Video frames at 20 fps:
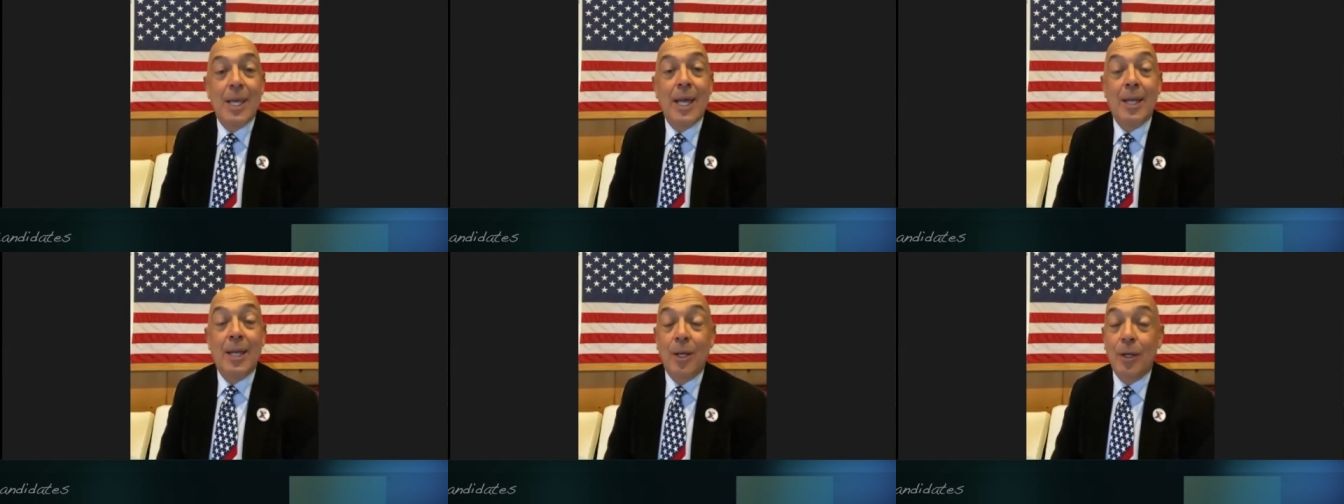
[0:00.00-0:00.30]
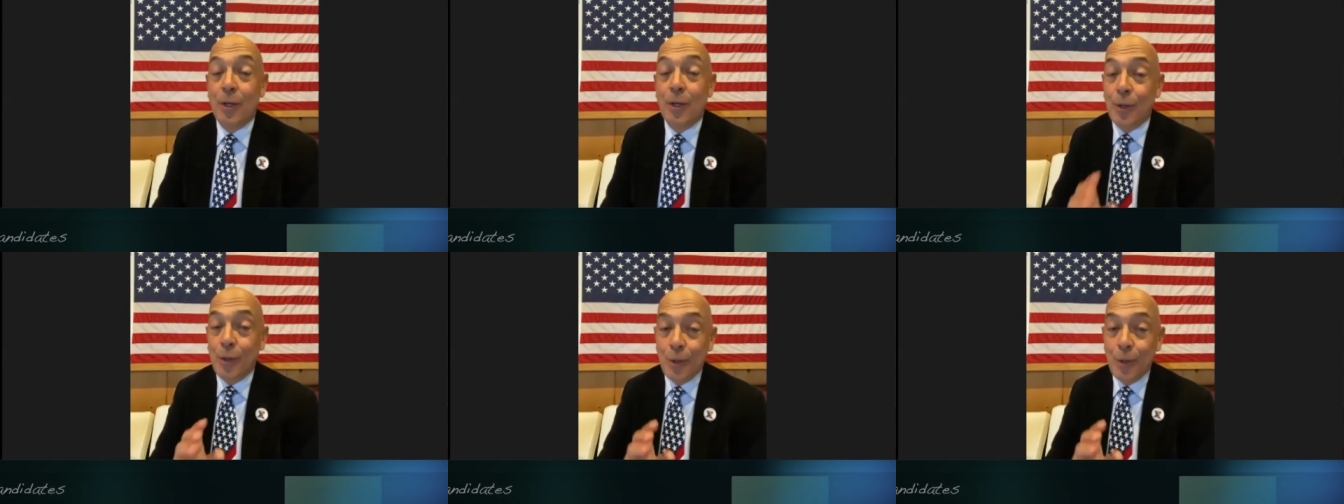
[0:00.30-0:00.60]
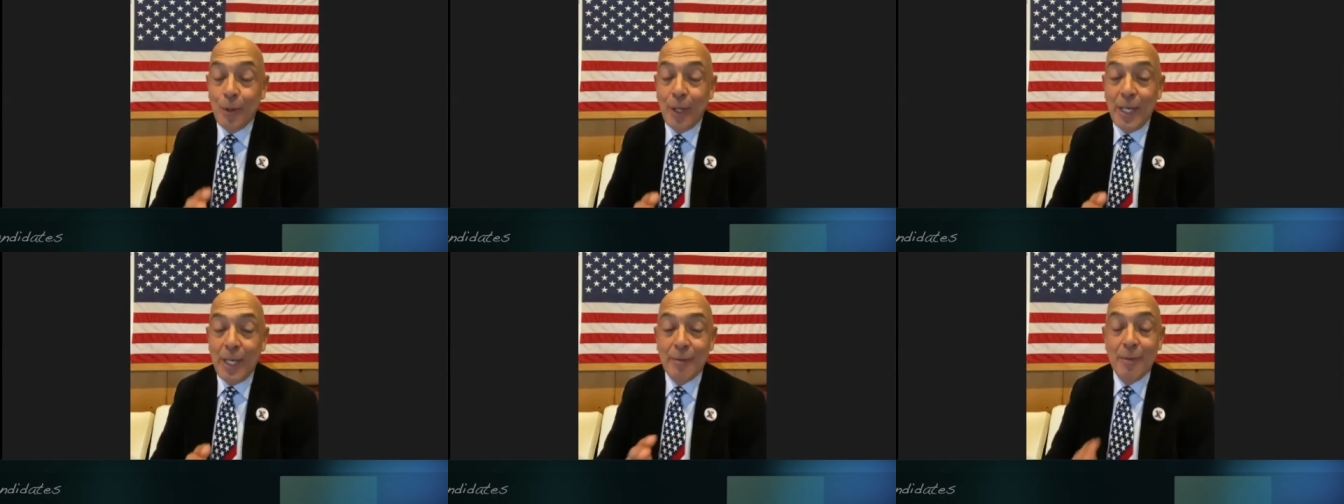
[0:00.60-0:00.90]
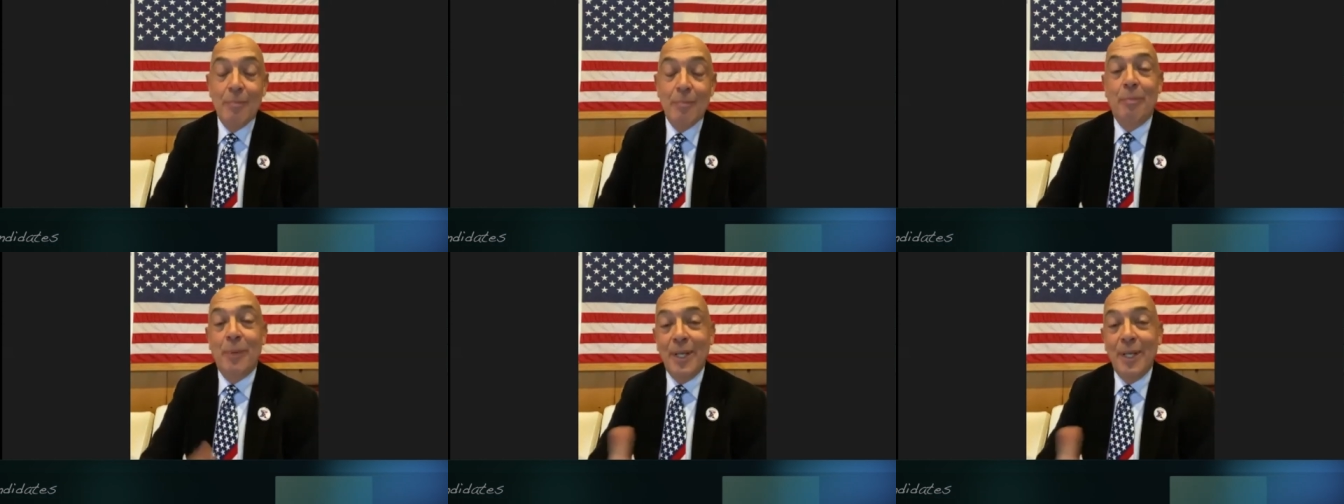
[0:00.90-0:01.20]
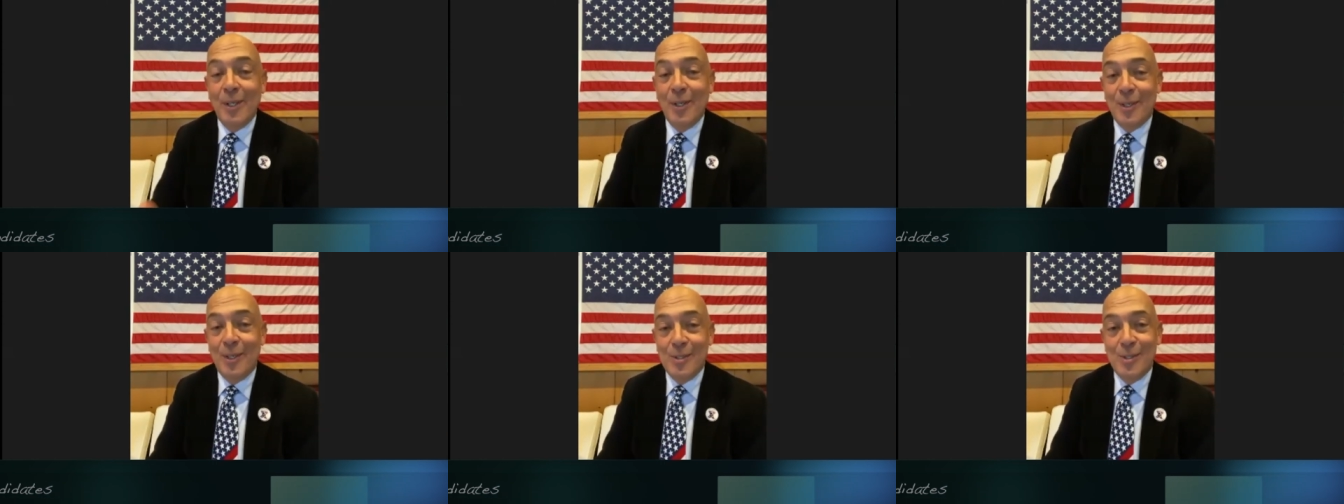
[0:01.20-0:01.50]
and a huge, even
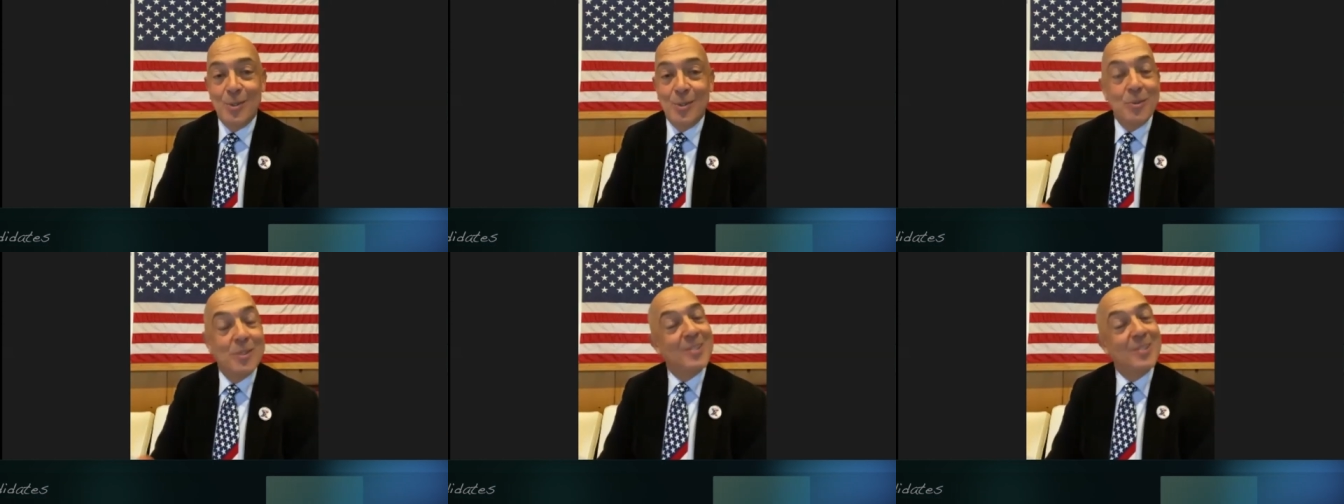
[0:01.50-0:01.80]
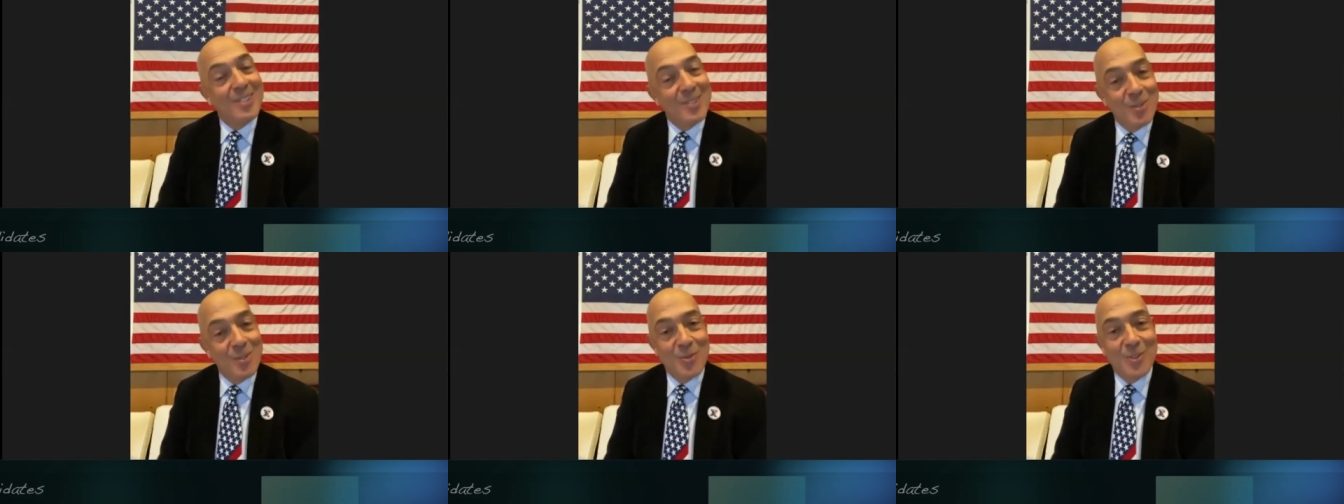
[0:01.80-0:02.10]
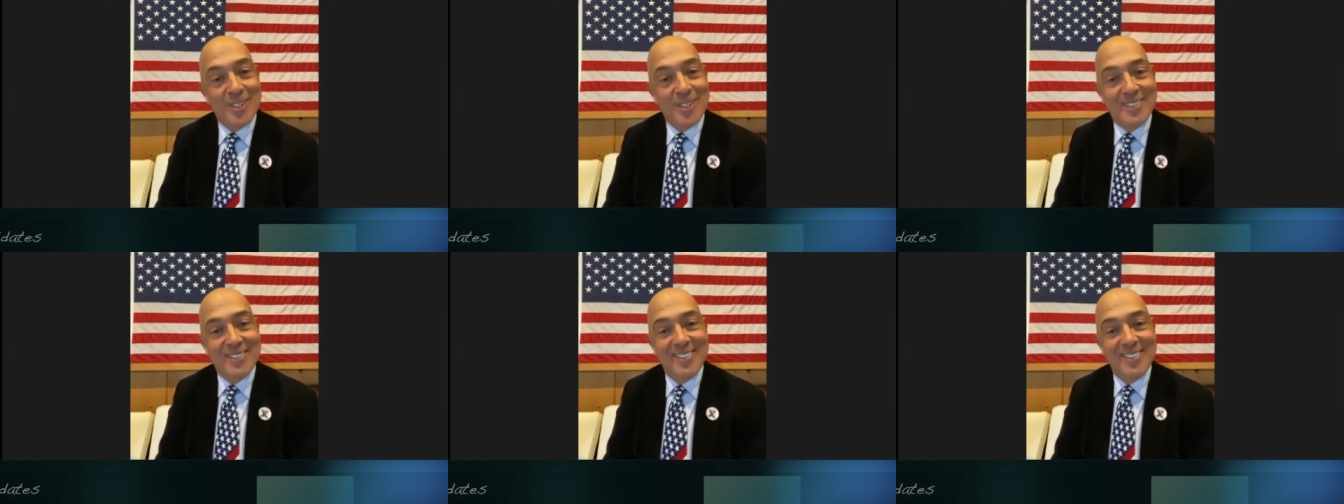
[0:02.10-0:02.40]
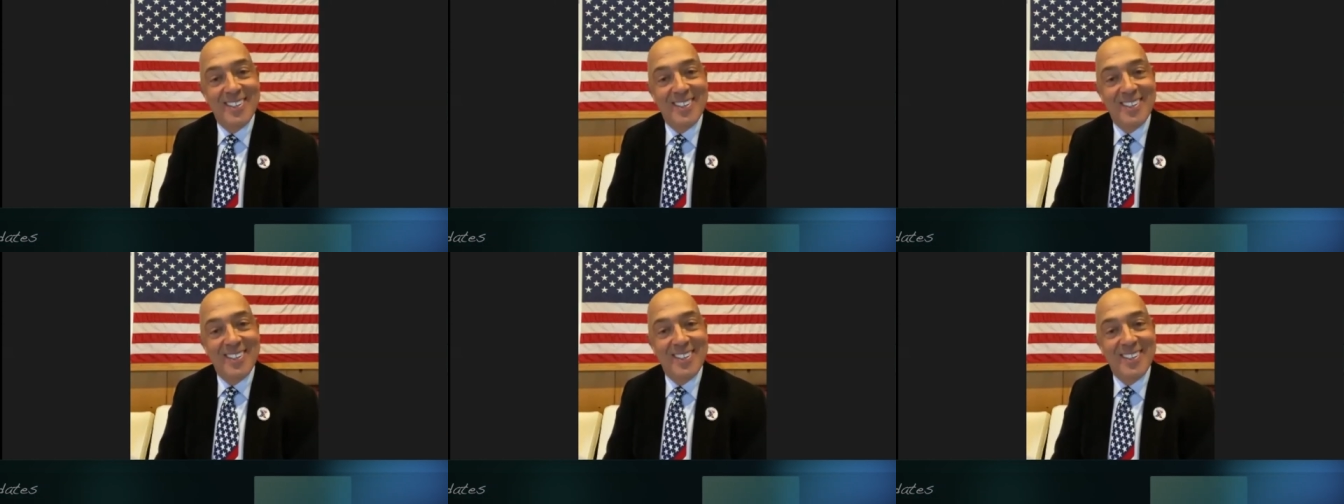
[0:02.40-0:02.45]
bigger to the district.